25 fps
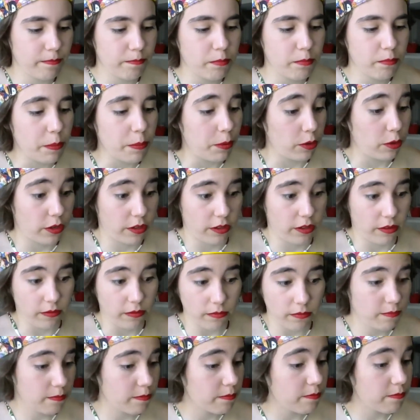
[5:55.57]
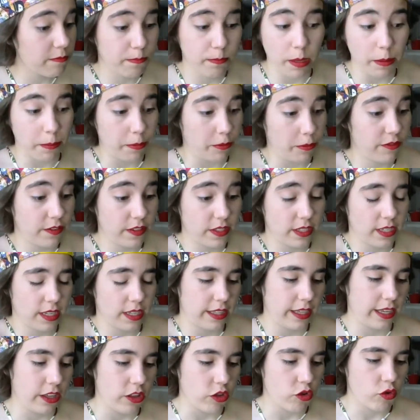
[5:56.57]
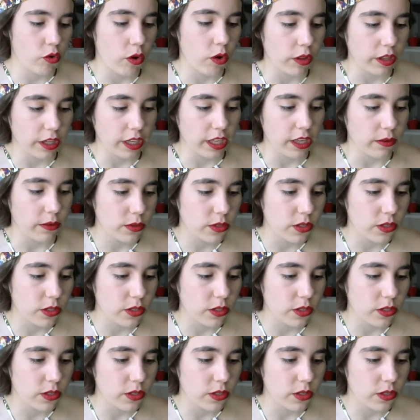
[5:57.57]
people physically controlling you.